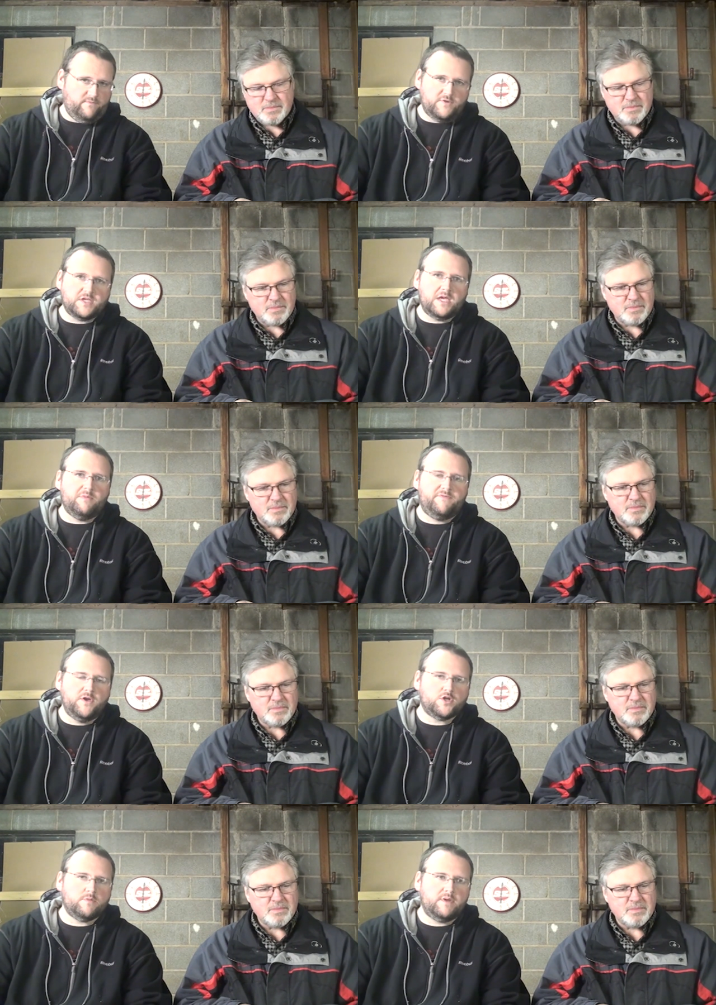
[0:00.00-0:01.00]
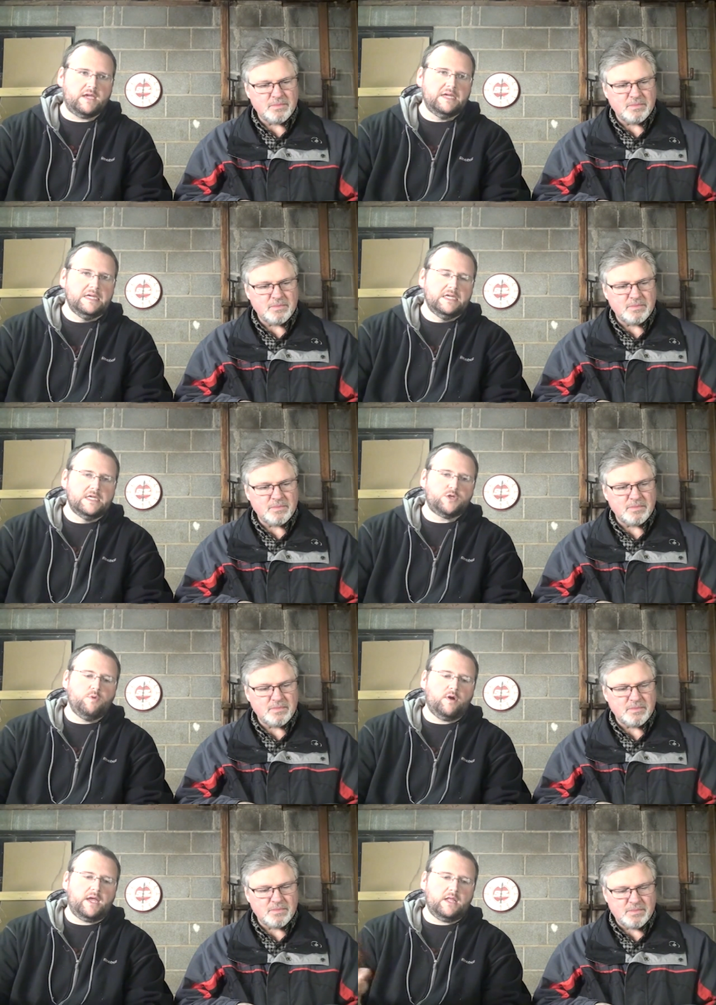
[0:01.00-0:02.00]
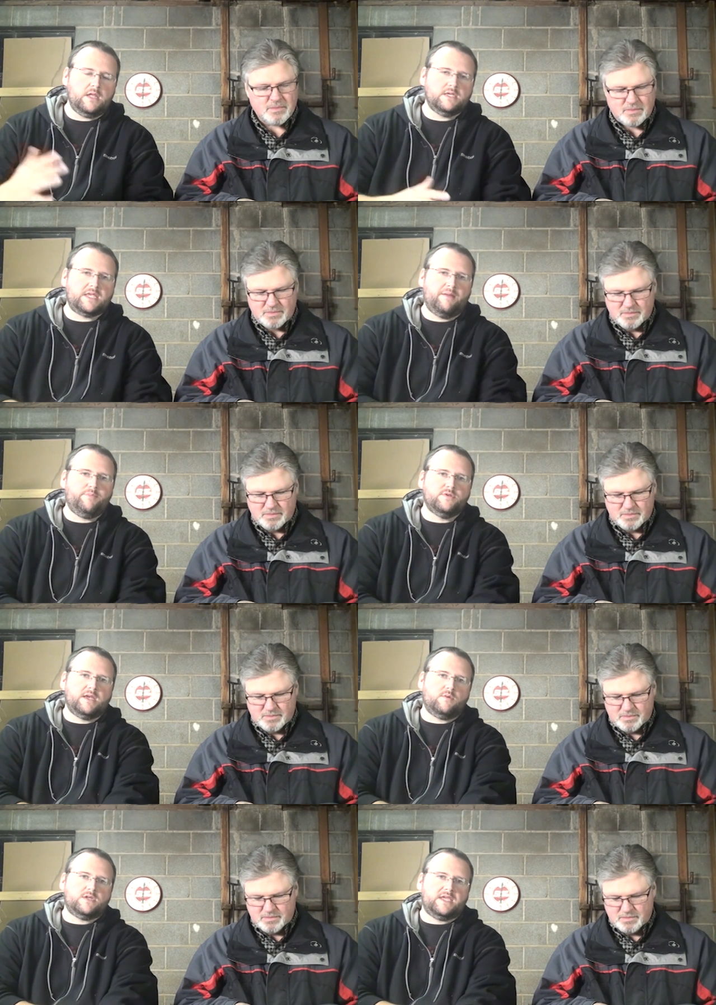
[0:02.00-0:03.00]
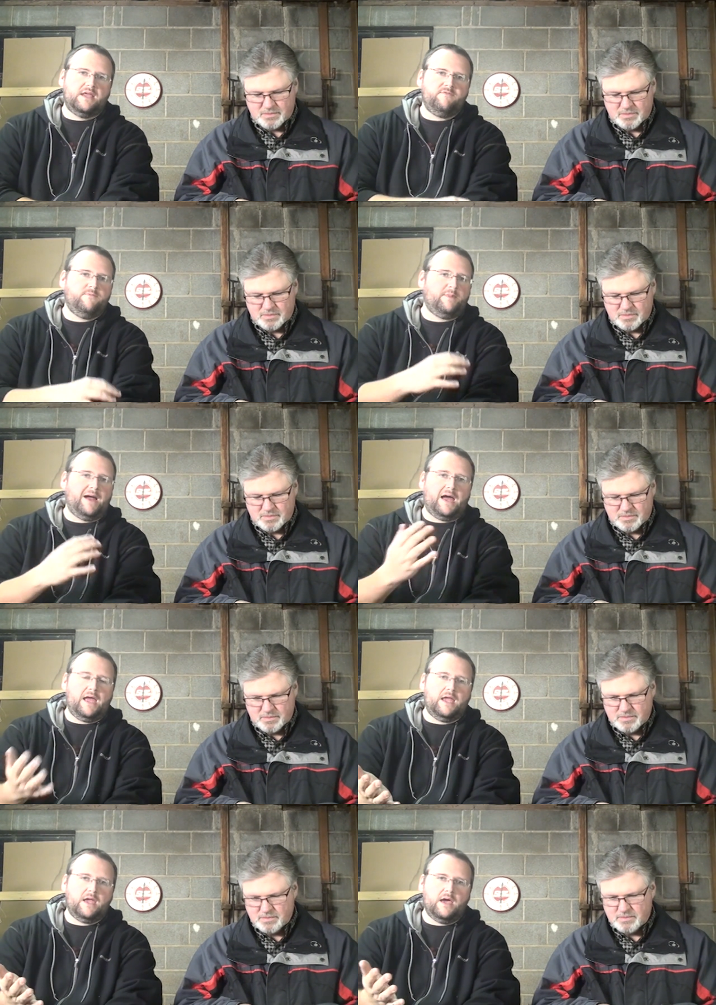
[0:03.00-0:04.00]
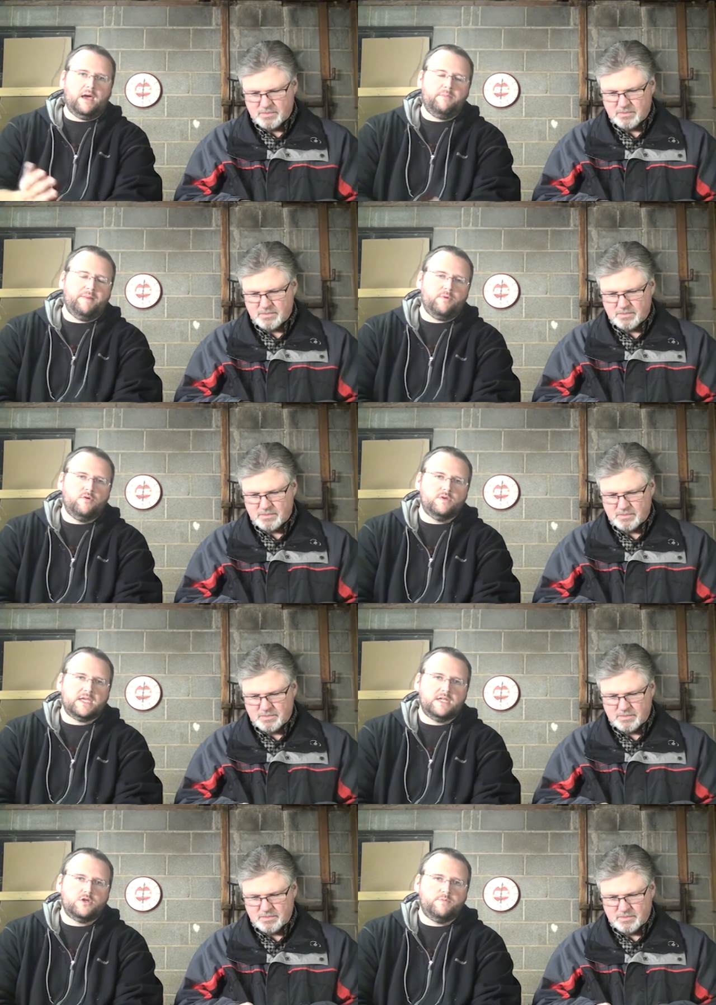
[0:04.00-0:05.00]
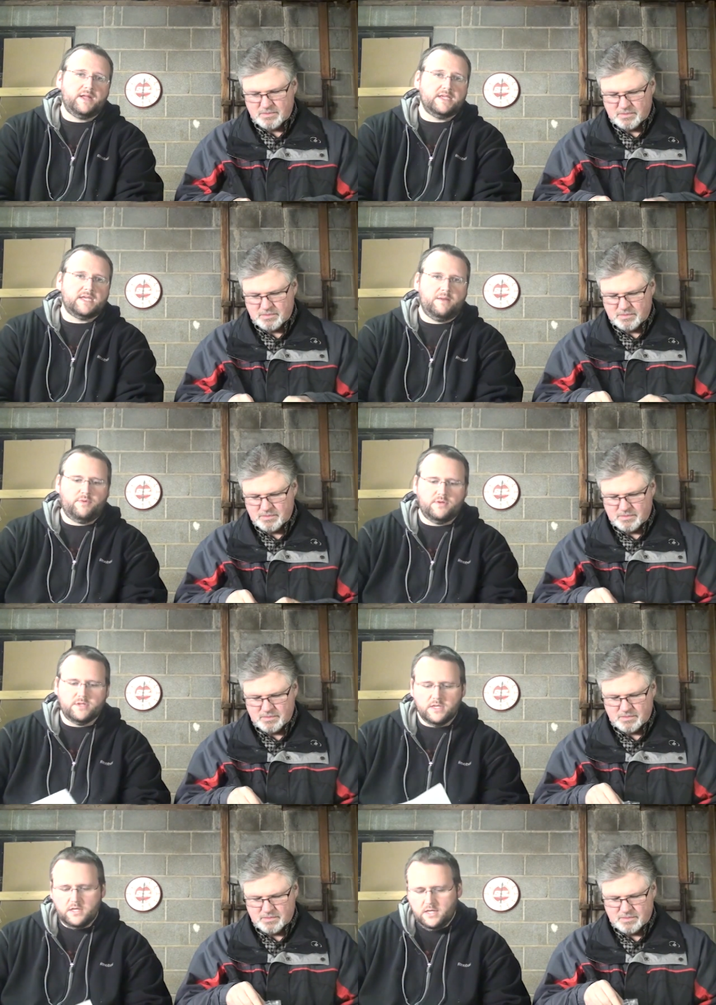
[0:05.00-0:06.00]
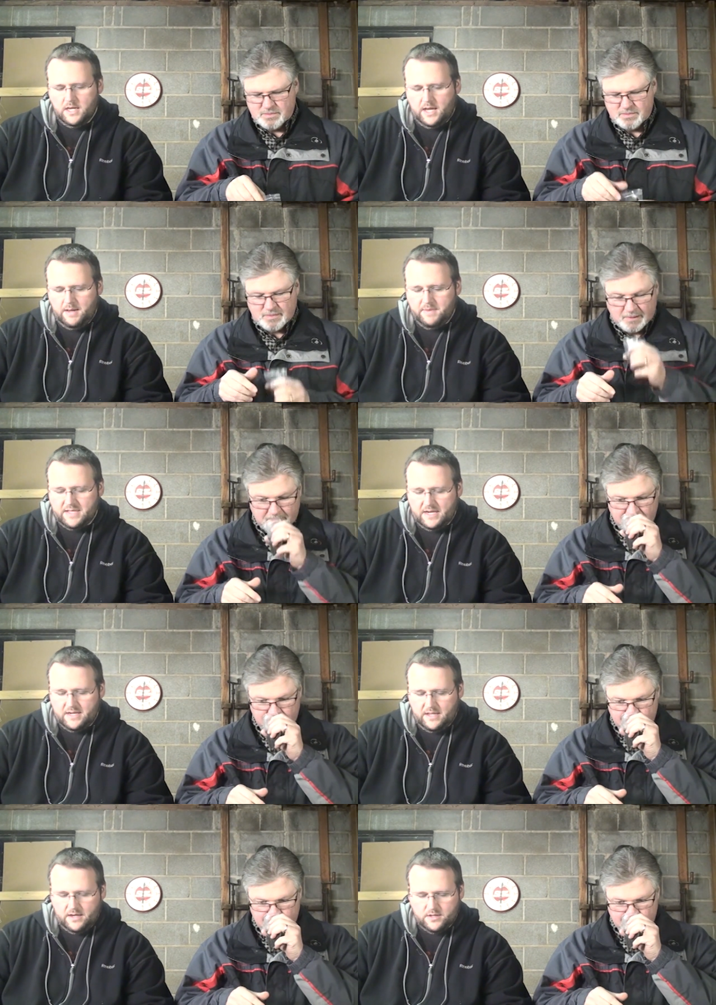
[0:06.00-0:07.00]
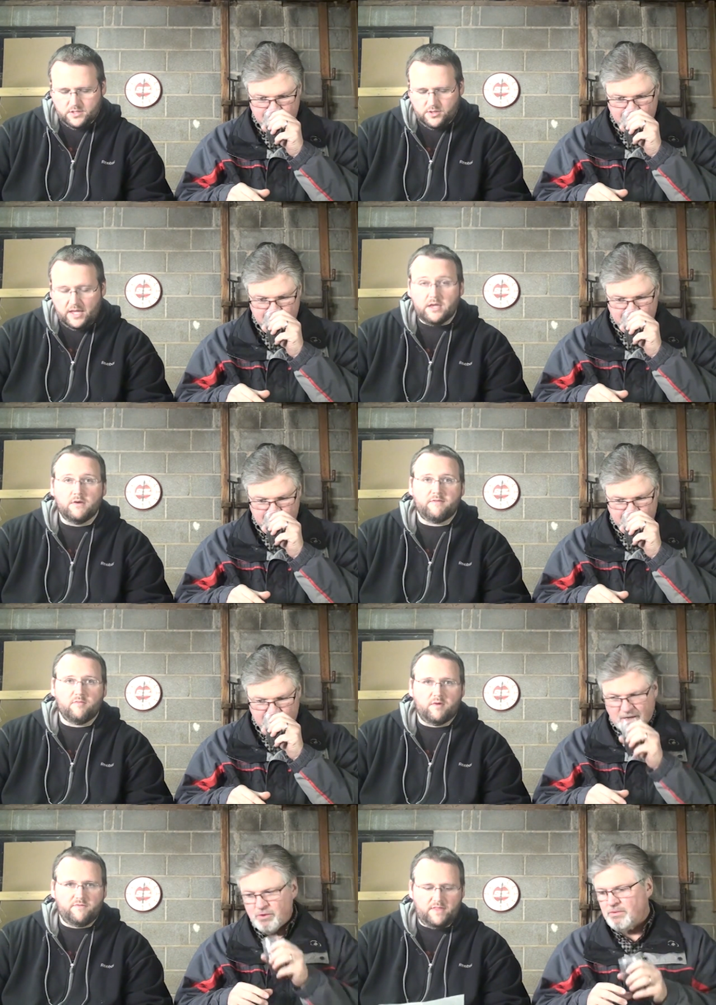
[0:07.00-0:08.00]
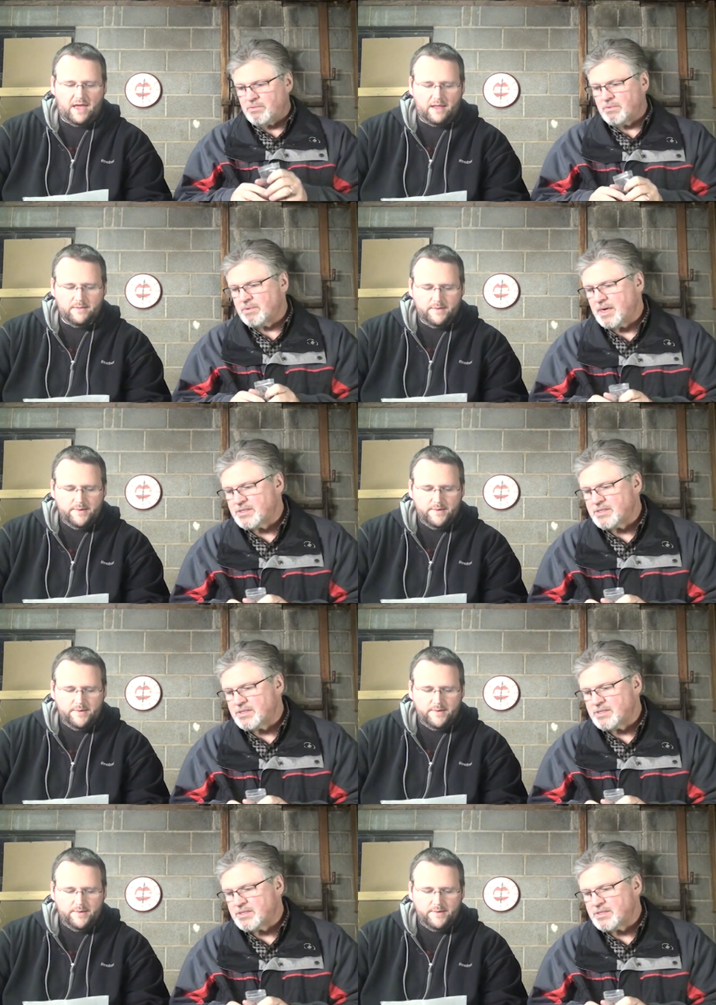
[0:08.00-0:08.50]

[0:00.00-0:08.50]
Speaker 1: foreseeable future, be smoking the samples that were sent by uh, people who sent duplicate samples um, at the end of the year. So thank you everyone oh, for that.